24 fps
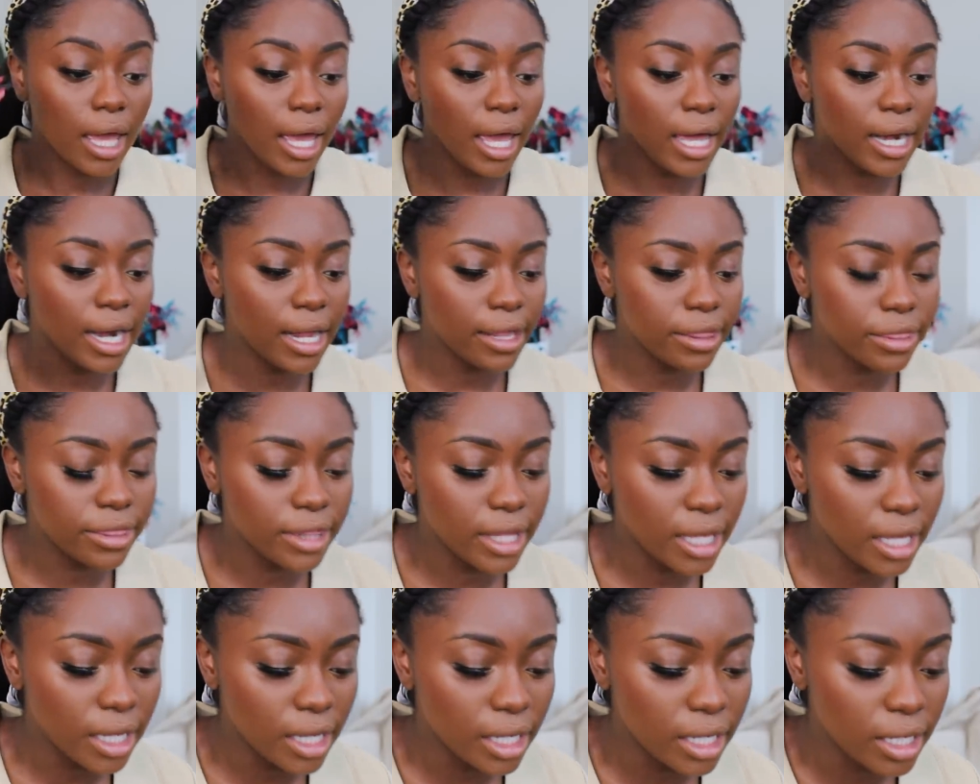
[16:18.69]
And I
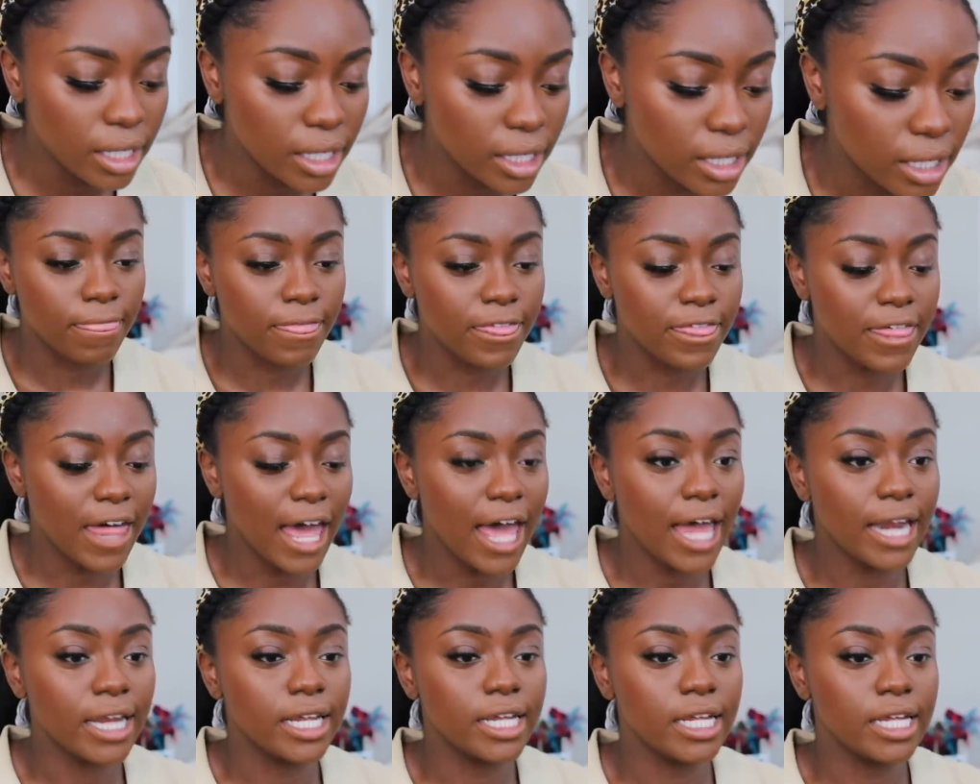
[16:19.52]
think
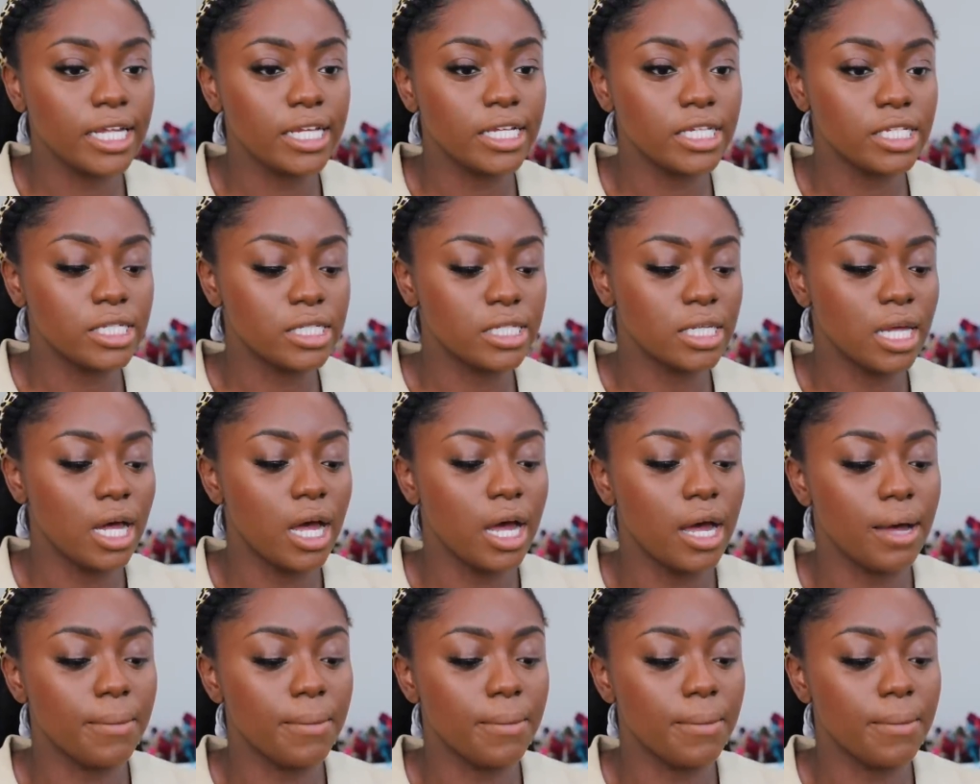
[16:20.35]
that is